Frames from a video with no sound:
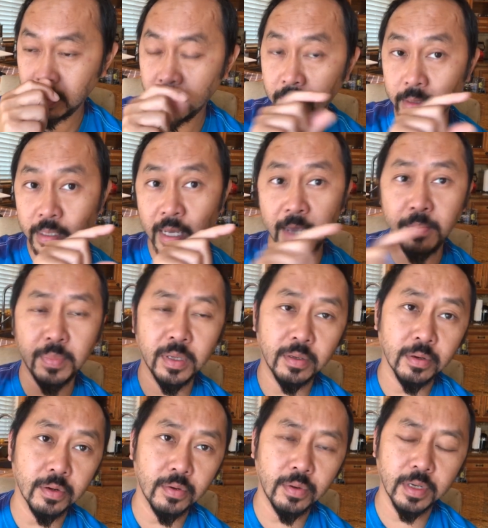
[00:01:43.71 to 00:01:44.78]
They type in her
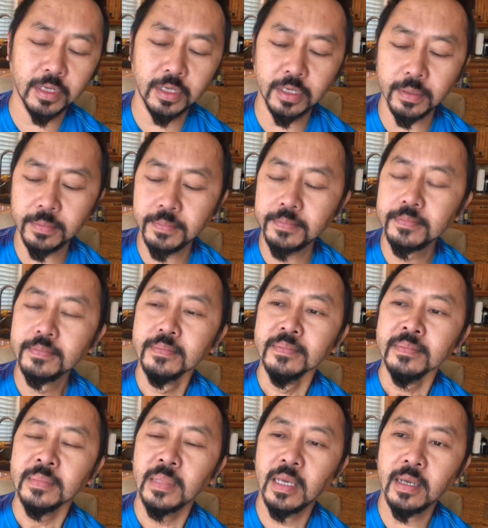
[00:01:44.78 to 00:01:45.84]
question
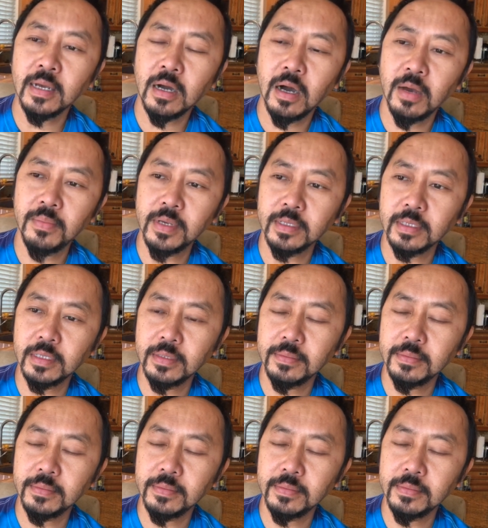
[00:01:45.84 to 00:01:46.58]
and comments.